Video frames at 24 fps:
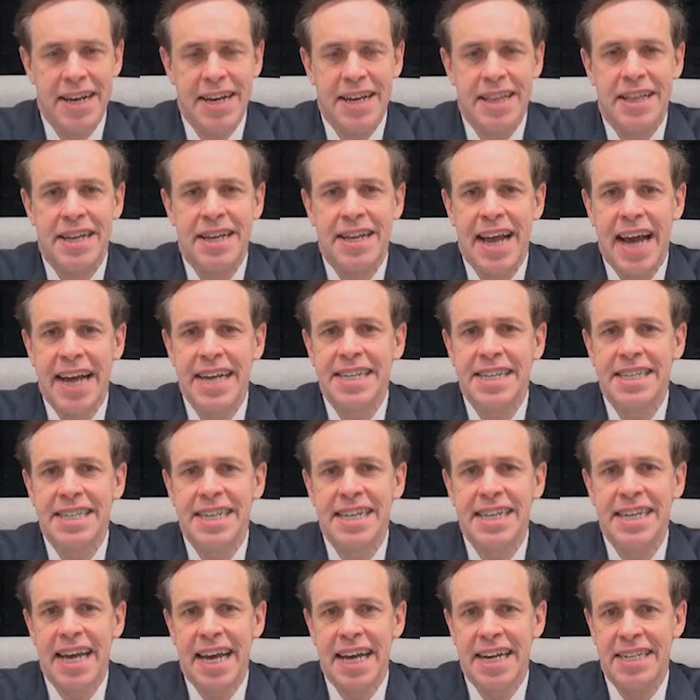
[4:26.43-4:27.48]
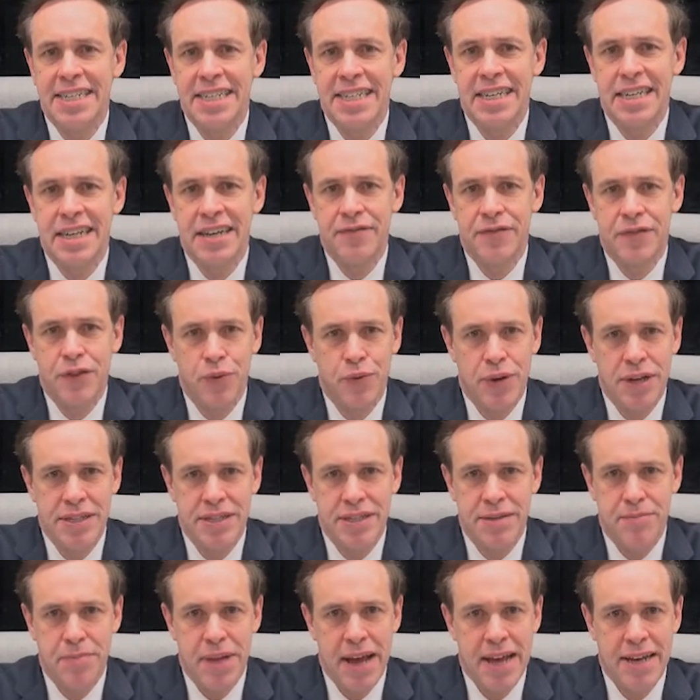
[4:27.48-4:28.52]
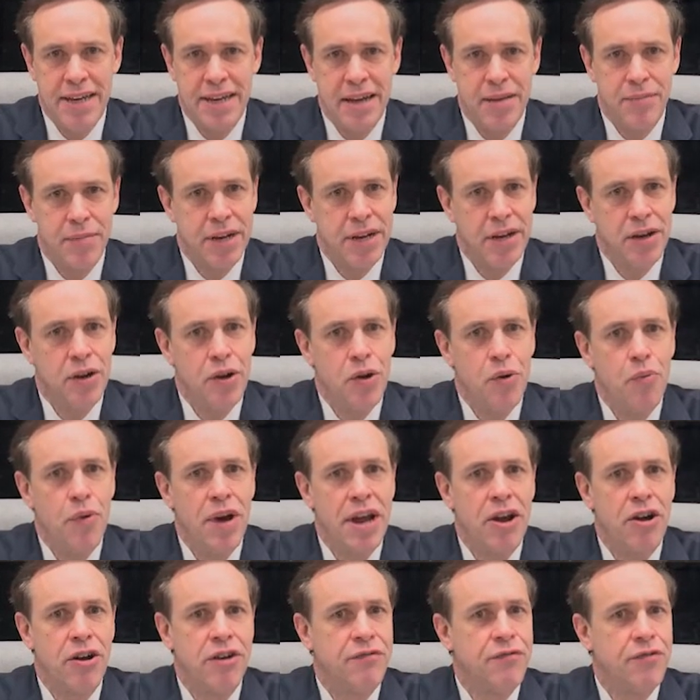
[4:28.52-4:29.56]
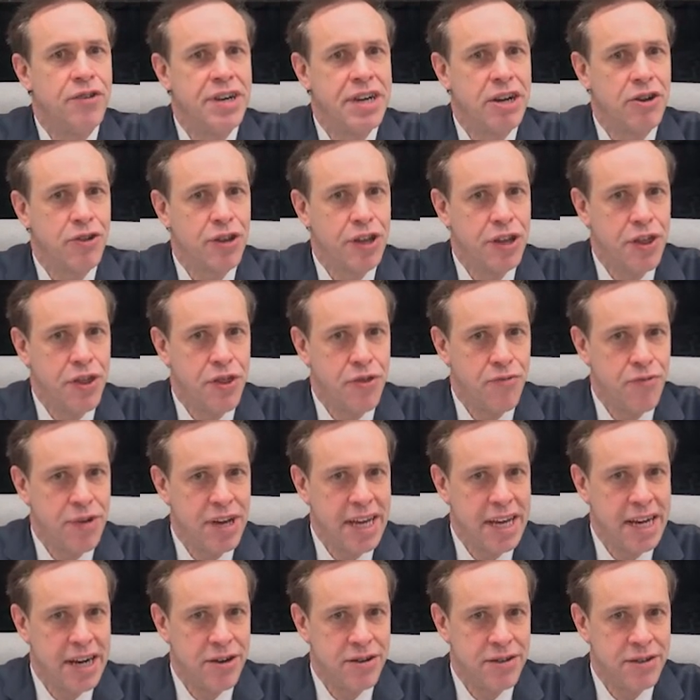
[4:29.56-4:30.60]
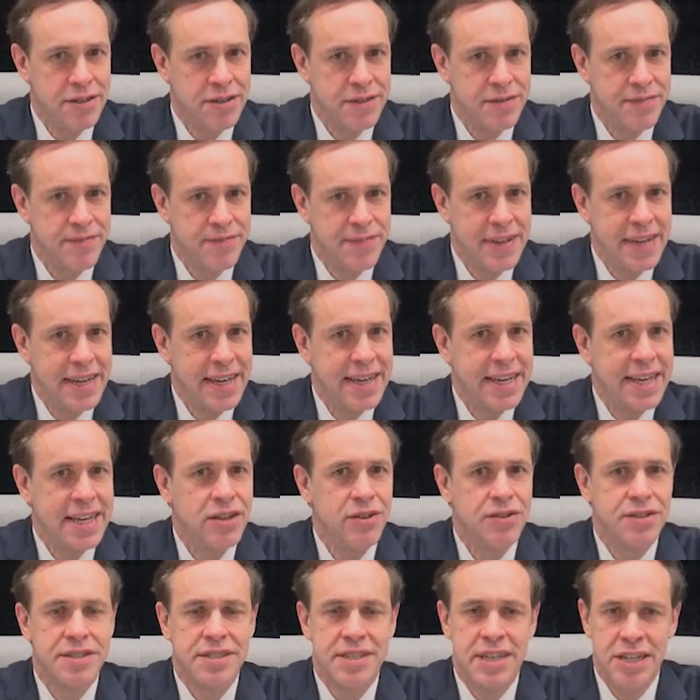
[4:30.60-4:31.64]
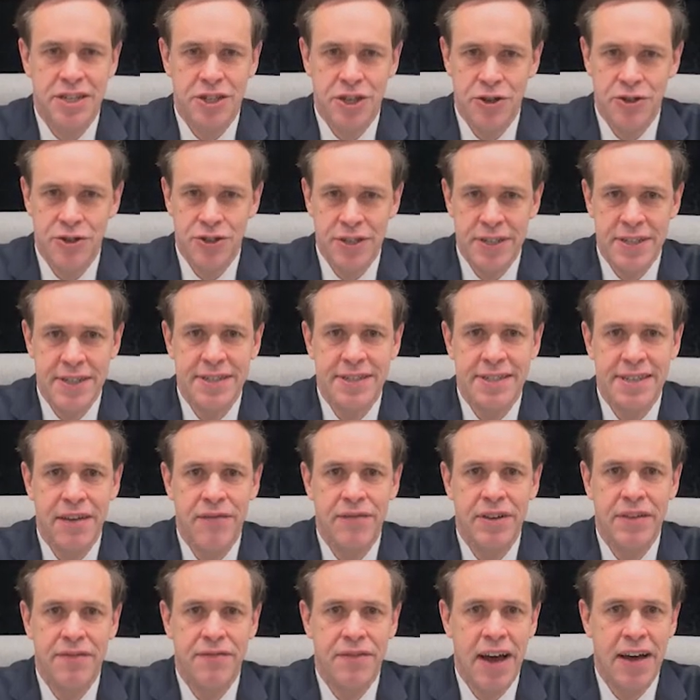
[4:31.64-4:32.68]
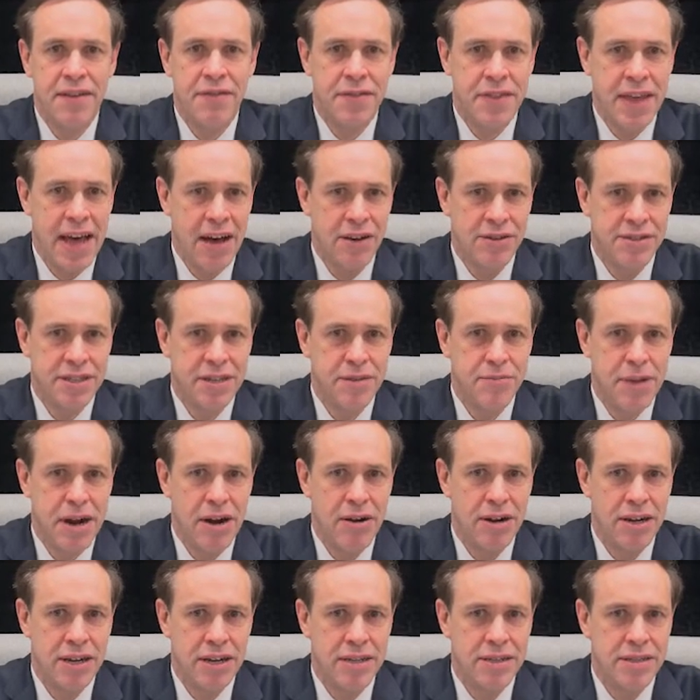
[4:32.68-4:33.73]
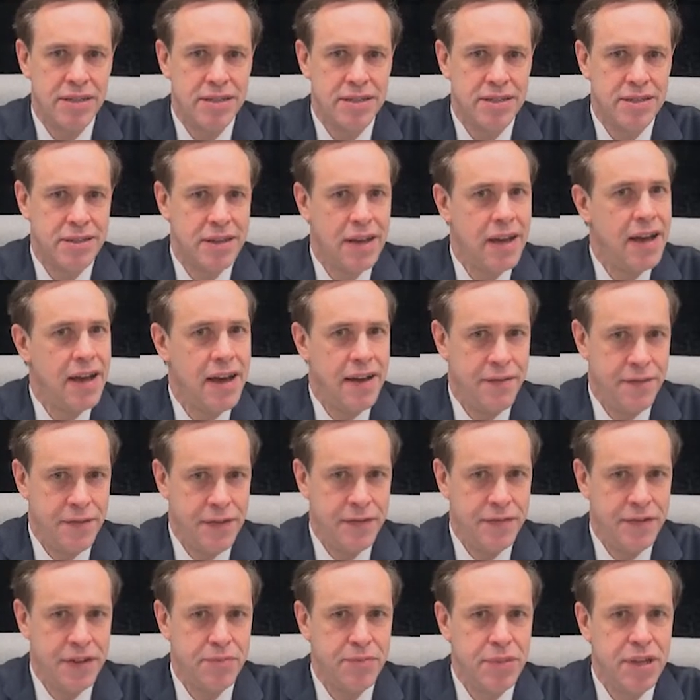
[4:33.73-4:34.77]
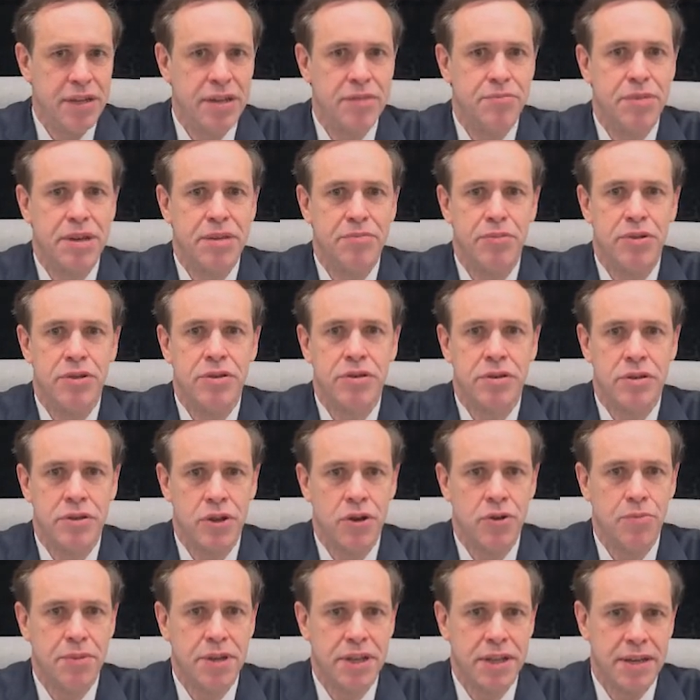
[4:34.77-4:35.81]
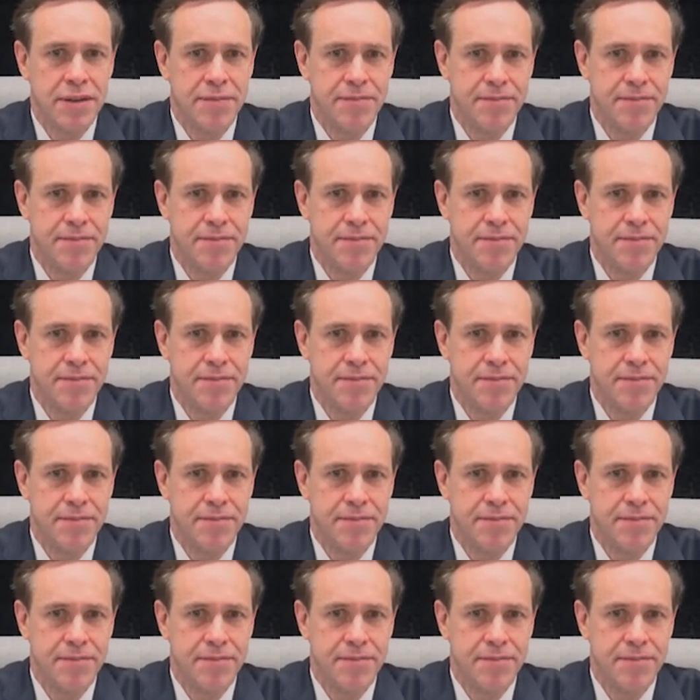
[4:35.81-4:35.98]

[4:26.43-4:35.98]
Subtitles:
The 1918 influenza pandemic went on for nearly 3 years, killed 675,000 Americans and 50 million people globally.